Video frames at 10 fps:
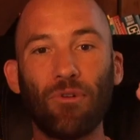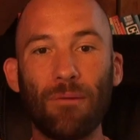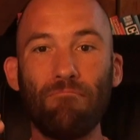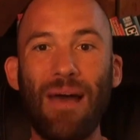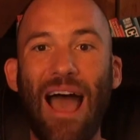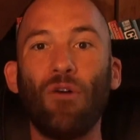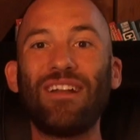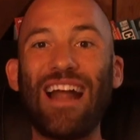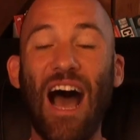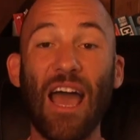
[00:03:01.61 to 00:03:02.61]
to mount
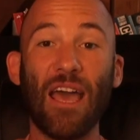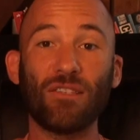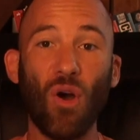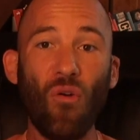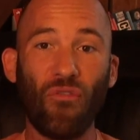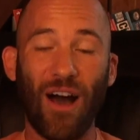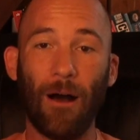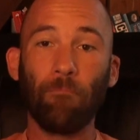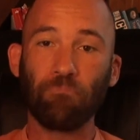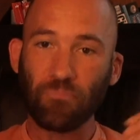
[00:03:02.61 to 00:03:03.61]
an ISO
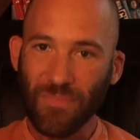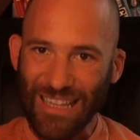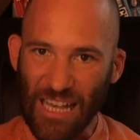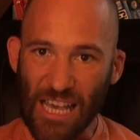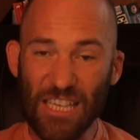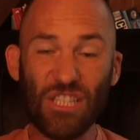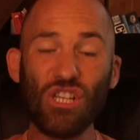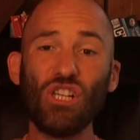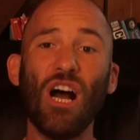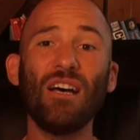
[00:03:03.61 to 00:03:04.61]
file is
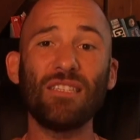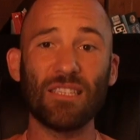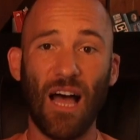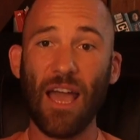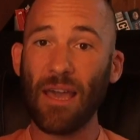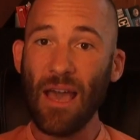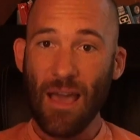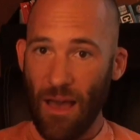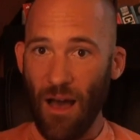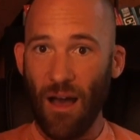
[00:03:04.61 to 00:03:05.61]
just like
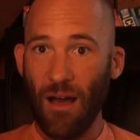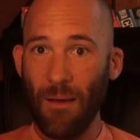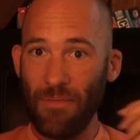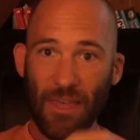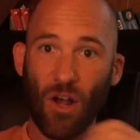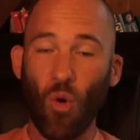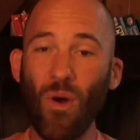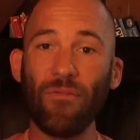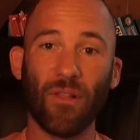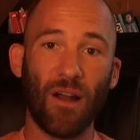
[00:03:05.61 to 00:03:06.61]
uh, the
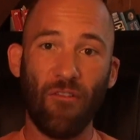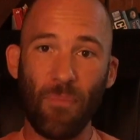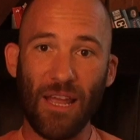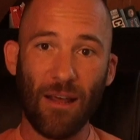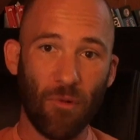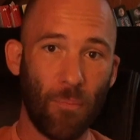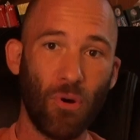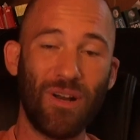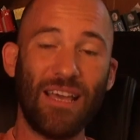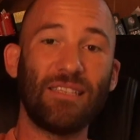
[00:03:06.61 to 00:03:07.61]
equivalent of being able to
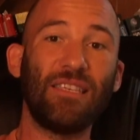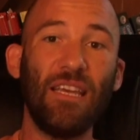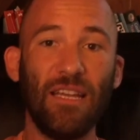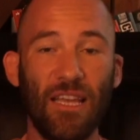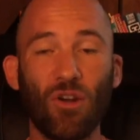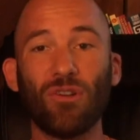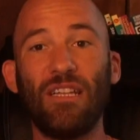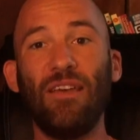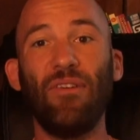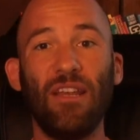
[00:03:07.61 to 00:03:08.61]
put a CD or
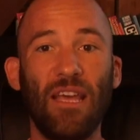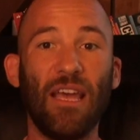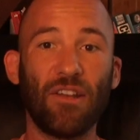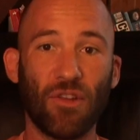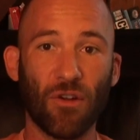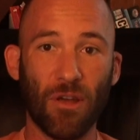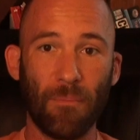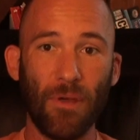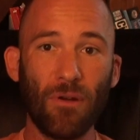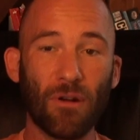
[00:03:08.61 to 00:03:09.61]
DVD into your
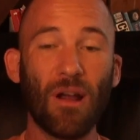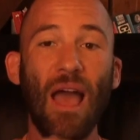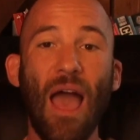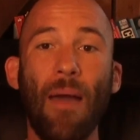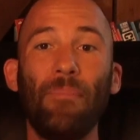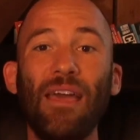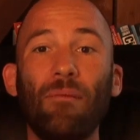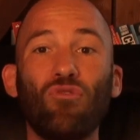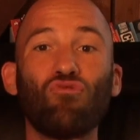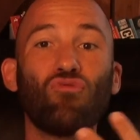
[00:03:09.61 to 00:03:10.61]
computer and be
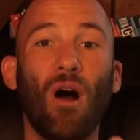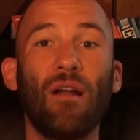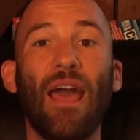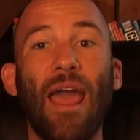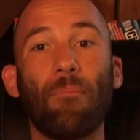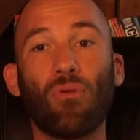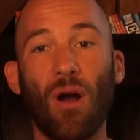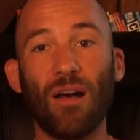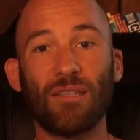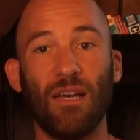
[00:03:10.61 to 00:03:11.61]
able to run a
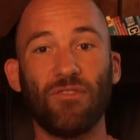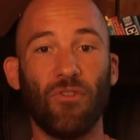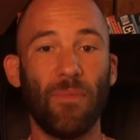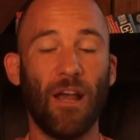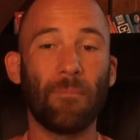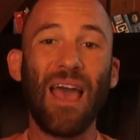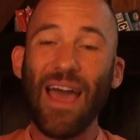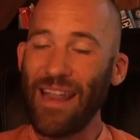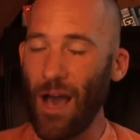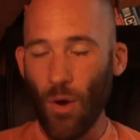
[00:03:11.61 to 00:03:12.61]
process from there.
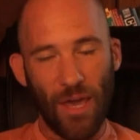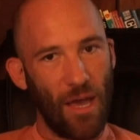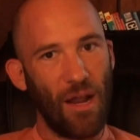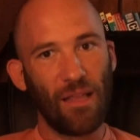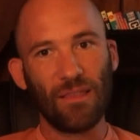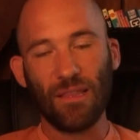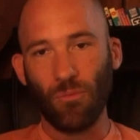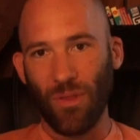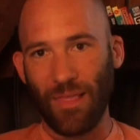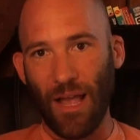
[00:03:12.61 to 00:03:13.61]
Now again,
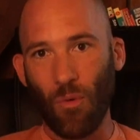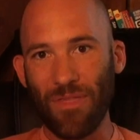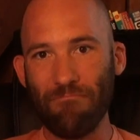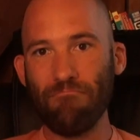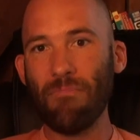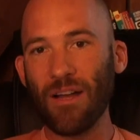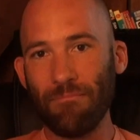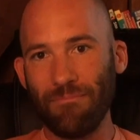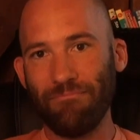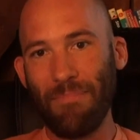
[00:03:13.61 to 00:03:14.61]
like with
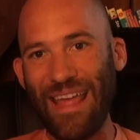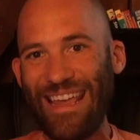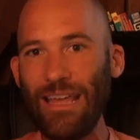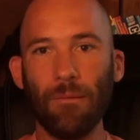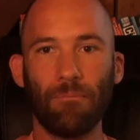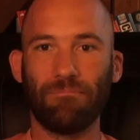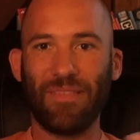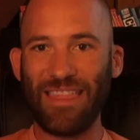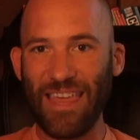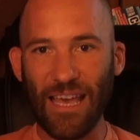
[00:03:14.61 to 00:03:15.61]
many
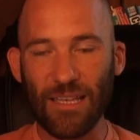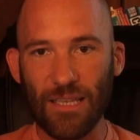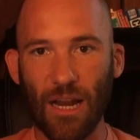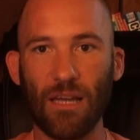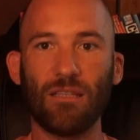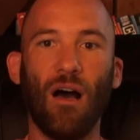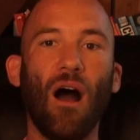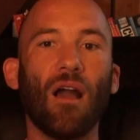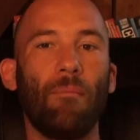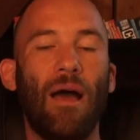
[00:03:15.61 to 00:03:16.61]
things that I
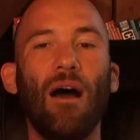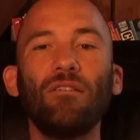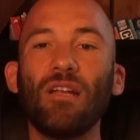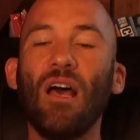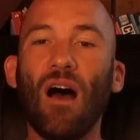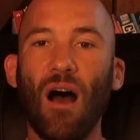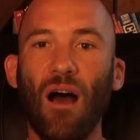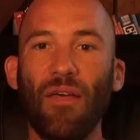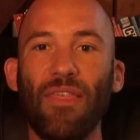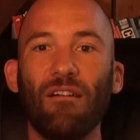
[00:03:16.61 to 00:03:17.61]
talk about.
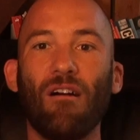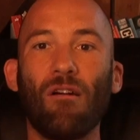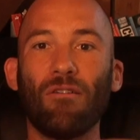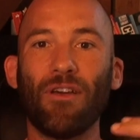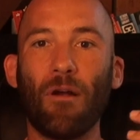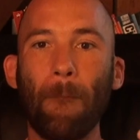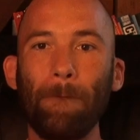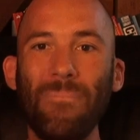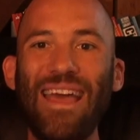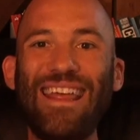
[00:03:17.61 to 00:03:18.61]
Uh, there are there are
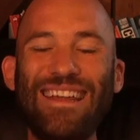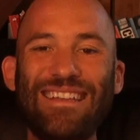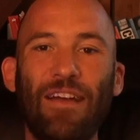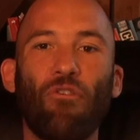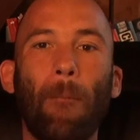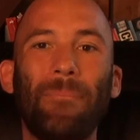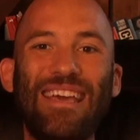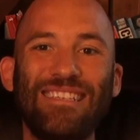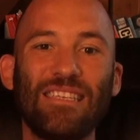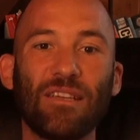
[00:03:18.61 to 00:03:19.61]
many different
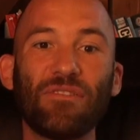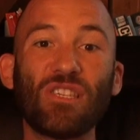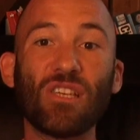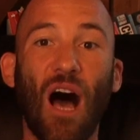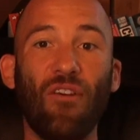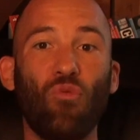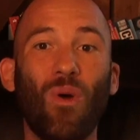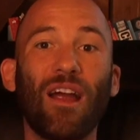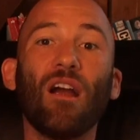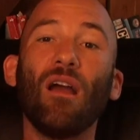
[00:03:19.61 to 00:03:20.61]
pieces of
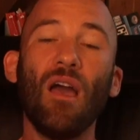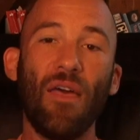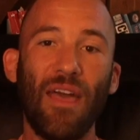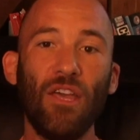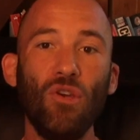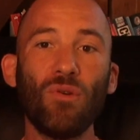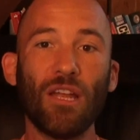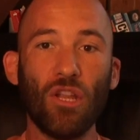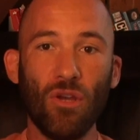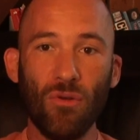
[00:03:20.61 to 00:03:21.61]
software that you
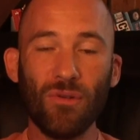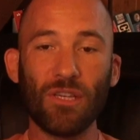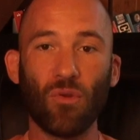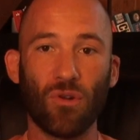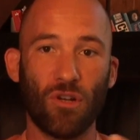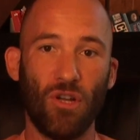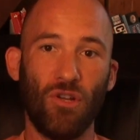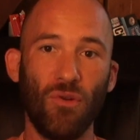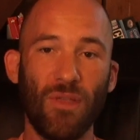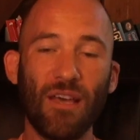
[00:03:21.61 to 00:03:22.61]
can use in order to
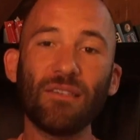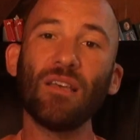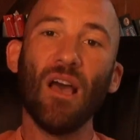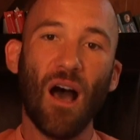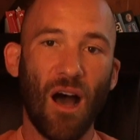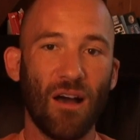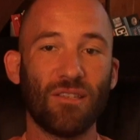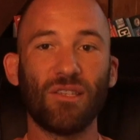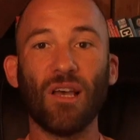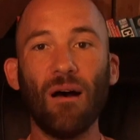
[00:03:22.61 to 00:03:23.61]
do this. Uh,
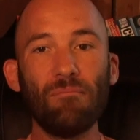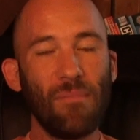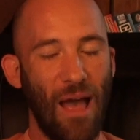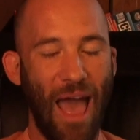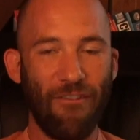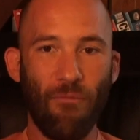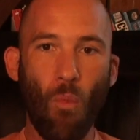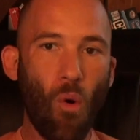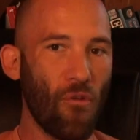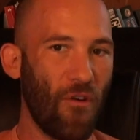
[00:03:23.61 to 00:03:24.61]
some have
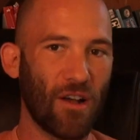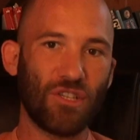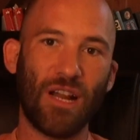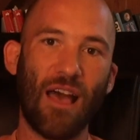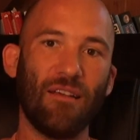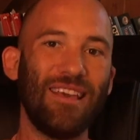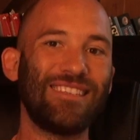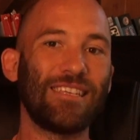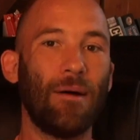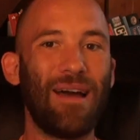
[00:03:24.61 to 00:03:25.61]
more functionality,
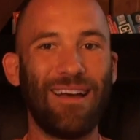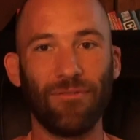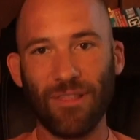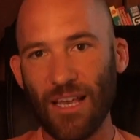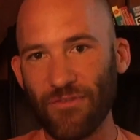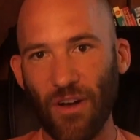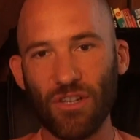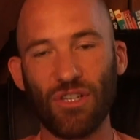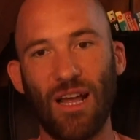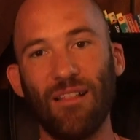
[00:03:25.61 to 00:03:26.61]
some have less
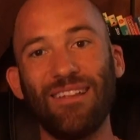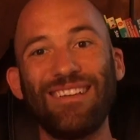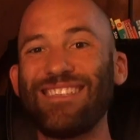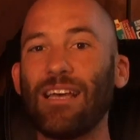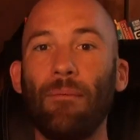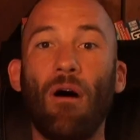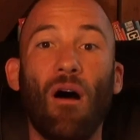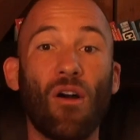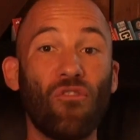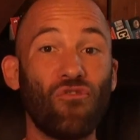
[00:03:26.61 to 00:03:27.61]
functionality, some
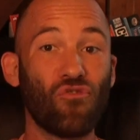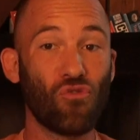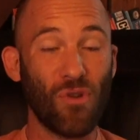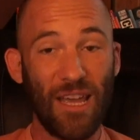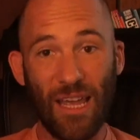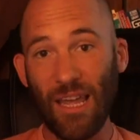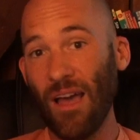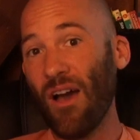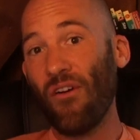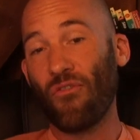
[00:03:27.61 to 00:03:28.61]
are free
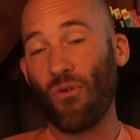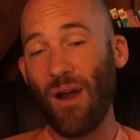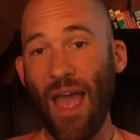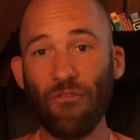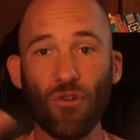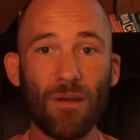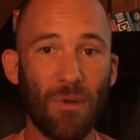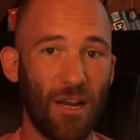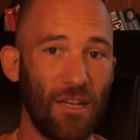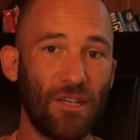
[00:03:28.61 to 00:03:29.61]
for
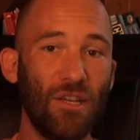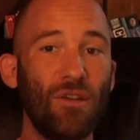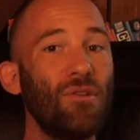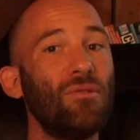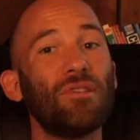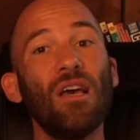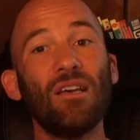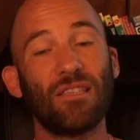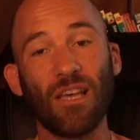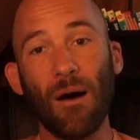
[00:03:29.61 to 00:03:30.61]
everybody to use,
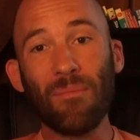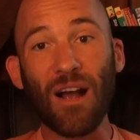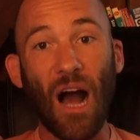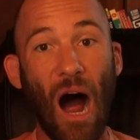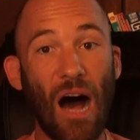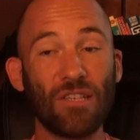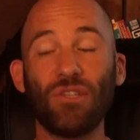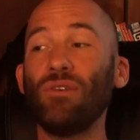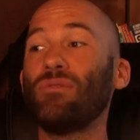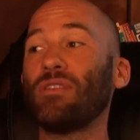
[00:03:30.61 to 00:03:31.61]
some
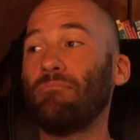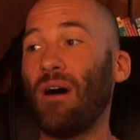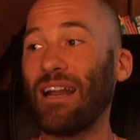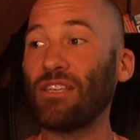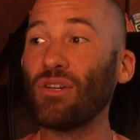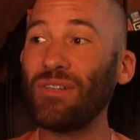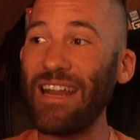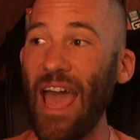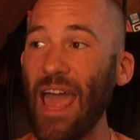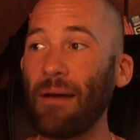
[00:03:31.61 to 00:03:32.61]
cost you some money. So
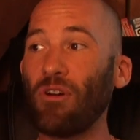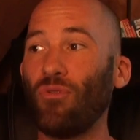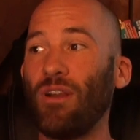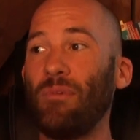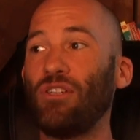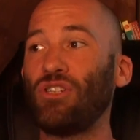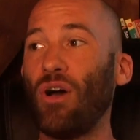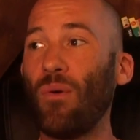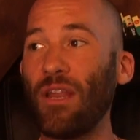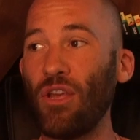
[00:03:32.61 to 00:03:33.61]
today I'm going to be
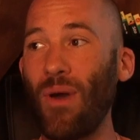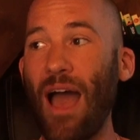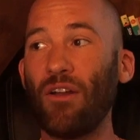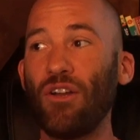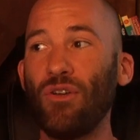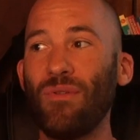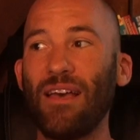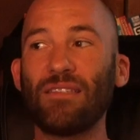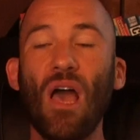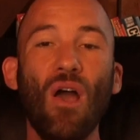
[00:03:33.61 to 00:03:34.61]
showing you how to do
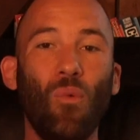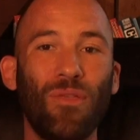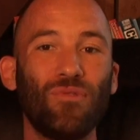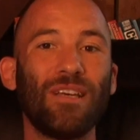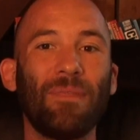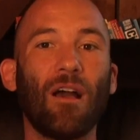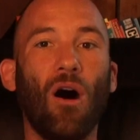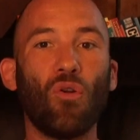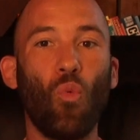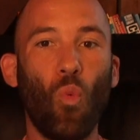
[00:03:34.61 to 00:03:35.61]
this with something
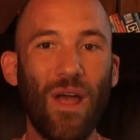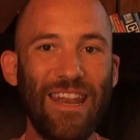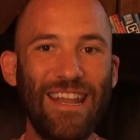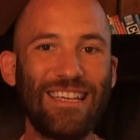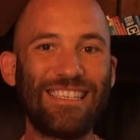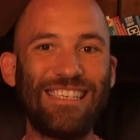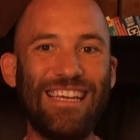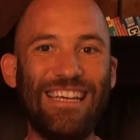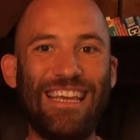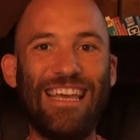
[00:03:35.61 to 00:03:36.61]
called
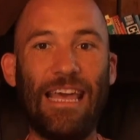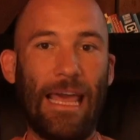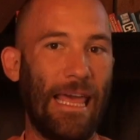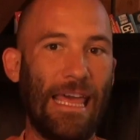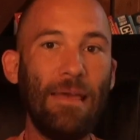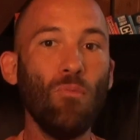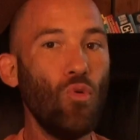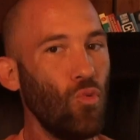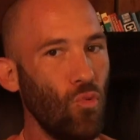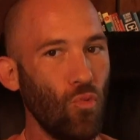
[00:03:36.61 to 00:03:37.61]
WinCD Emu